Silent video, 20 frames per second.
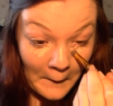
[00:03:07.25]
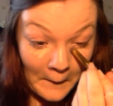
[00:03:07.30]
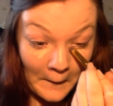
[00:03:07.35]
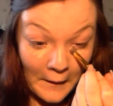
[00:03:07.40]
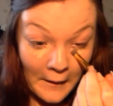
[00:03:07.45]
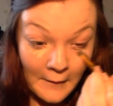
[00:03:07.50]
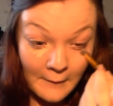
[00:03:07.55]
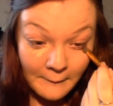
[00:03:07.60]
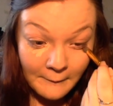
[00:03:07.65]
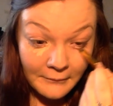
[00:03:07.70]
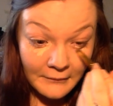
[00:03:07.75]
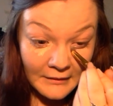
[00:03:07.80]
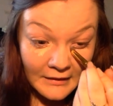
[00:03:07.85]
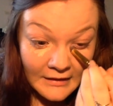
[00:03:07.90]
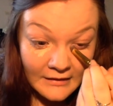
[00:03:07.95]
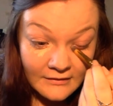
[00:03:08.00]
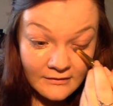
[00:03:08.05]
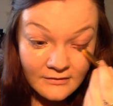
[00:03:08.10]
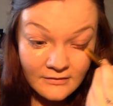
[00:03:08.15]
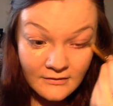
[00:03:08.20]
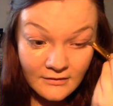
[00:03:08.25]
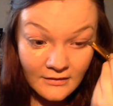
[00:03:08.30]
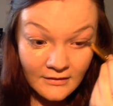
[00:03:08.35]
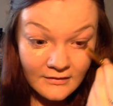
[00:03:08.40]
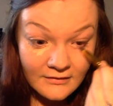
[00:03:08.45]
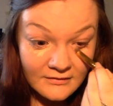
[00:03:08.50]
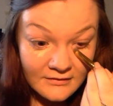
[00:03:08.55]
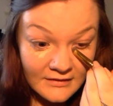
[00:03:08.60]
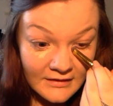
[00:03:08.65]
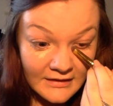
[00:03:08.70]
It blends
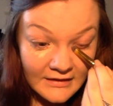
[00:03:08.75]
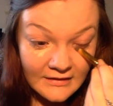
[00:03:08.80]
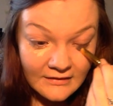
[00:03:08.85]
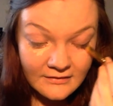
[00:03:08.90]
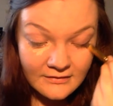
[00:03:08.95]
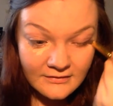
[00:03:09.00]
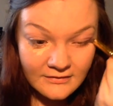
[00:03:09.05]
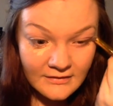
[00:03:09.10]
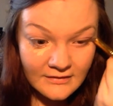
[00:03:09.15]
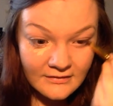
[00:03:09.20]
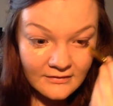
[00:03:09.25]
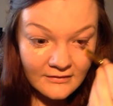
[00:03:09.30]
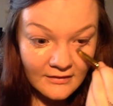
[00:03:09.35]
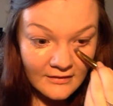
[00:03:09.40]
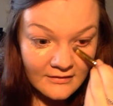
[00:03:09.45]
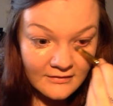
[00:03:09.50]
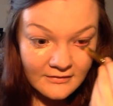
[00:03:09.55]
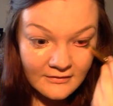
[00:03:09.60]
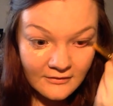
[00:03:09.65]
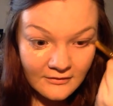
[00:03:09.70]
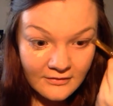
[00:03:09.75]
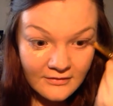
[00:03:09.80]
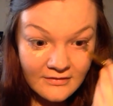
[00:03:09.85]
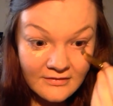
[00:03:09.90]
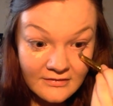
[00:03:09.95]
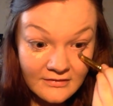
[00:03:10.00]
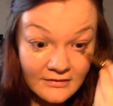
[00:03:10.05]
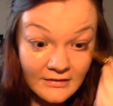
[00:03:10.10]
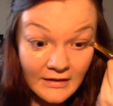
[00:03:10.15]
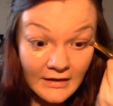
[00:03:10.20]
nicely, it sits nicely on the
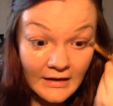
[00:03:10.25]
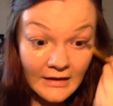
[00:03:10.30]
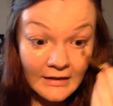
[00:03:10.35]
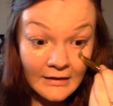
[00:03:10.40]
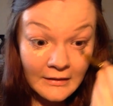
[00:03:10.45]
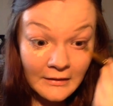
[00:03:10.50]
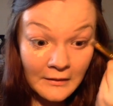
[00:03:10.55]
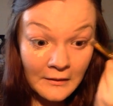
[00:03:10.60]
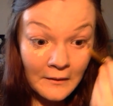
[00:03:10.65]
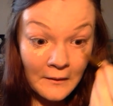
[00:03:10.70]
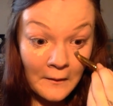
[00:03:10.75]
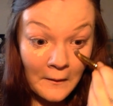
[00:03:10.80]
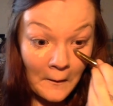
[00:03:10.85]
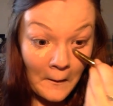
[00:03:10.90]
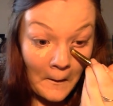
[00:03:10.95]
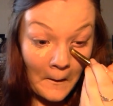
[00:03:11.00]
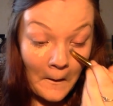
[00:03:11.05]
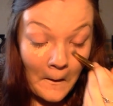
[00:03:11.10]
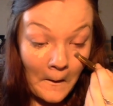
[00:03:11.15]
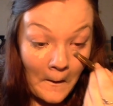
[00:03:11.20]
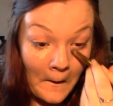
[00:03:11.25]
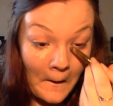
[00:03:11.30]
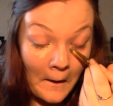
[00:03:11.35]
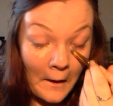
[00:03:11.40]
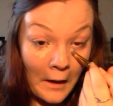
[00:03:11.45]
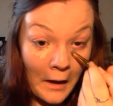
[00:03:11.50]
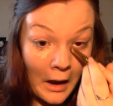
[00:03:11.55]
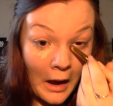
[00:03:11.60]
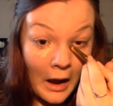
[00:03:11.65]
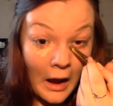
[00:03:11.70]
skin,
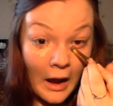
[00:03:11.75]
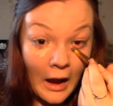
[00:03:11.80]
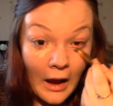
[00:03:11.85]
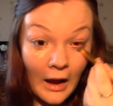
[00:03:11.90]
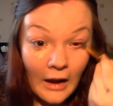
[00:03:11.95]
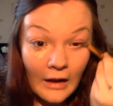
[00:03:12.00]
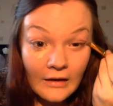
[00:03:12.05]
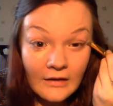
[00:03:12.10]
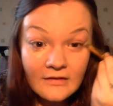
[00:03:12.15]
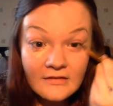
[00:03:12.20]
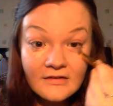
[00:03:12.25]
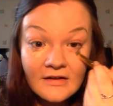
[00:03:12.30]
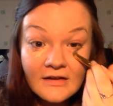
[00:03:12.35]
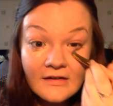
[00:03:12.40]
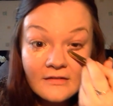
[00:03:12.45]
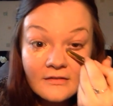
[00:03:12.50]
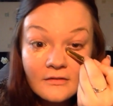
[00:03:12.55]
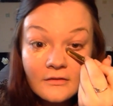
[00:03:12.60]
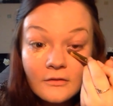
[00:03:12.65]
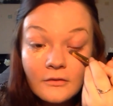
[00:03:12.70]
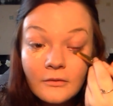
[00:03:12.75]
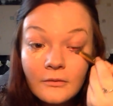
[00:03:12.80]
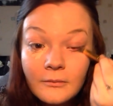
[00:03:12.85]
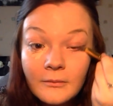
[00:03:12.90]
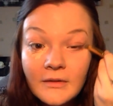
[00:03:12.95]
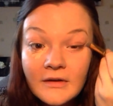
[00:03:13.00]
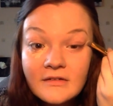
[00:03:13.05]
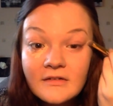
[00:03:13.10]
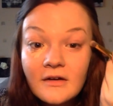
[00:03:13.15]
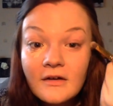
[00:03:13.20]
and it takes all
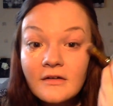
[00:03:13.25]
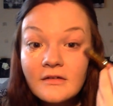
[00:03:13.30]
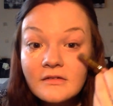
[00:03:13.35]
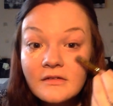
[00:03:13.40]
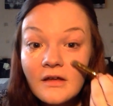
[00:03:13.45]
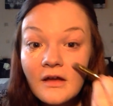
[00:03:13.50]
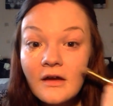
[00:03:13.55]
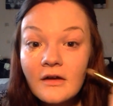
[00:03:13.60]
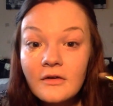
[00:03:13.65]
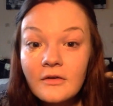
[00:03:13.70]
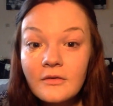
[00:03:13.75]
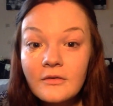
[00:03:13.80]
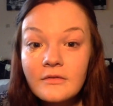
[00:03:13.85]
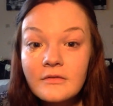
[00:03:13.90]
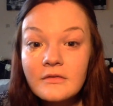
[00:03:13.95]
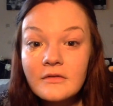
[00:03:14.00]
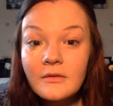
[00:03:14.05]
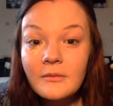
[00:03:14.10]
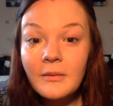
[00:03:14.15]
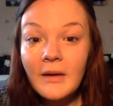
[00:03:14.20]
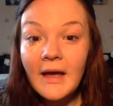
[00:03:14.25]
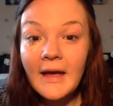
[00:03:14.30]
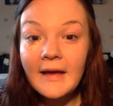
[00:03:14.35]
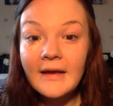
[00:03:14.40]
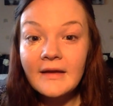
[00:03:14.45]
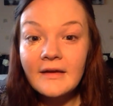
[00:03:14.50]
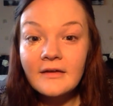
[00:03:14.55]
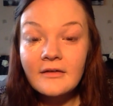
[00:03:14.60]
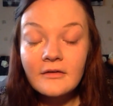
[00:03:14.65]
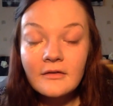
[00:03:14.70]
my dark circles
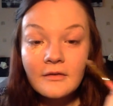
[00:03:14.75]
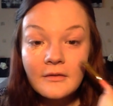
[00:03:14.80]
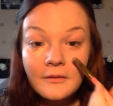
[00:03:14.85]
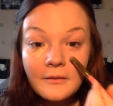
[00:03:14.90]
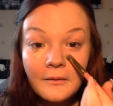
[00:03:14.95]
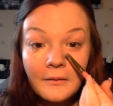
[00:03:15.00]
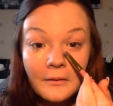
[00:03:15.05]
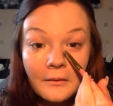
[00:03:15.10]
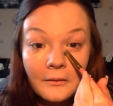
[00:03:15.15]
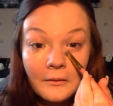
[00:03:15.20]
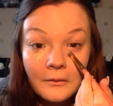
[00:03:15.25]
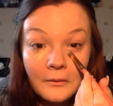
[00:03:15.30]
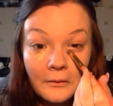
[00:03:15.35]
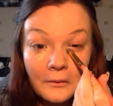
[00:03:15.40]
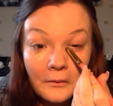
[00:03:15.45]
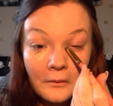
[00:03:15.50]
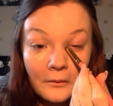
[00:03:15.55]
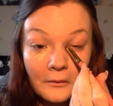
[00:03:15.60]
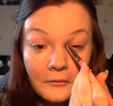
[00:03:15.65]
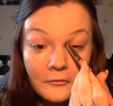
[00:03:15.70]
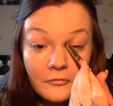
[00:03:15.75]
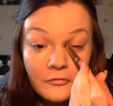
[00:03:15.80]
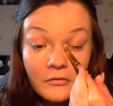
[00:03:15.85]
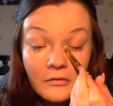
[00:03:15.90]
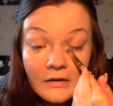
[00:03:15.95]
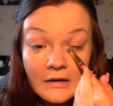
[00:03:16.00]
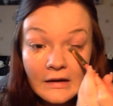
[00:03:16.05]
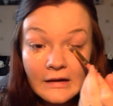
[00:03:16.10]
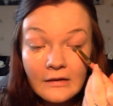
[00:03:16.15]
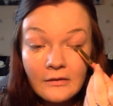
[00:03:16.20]
away
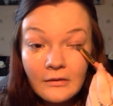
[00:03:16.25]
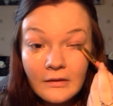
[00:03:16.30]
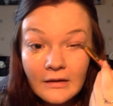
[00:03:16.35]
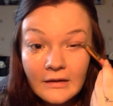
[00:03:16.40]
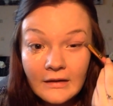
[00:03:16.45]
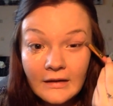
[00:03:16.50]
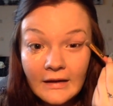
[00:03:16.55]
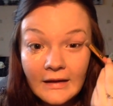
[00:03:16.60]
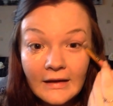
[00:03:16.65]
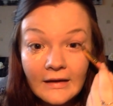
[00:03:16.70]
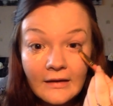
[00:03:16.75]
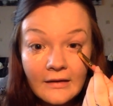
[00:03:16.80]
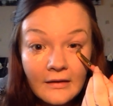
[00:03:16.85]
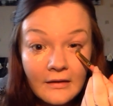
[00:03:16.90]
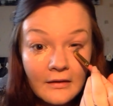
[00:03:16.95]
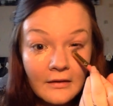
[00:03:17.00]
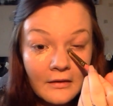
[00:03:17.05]
really quickly.